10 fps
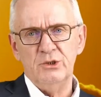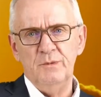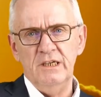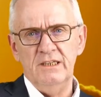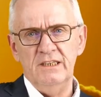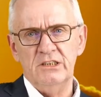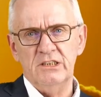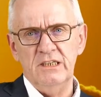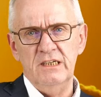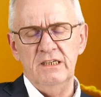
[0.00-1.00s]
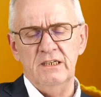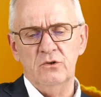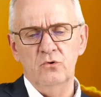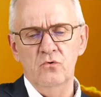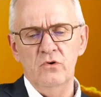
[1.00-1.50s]
make
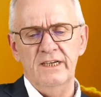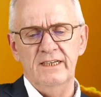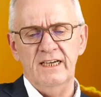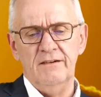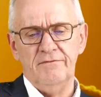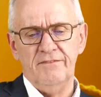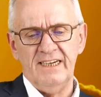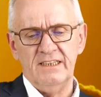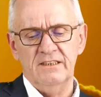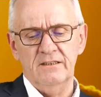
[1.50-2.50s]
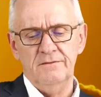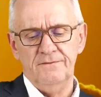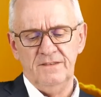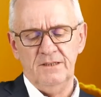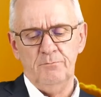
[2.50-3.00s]
HPDC cooling
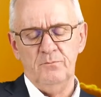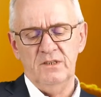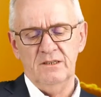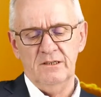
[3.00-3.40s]
effective,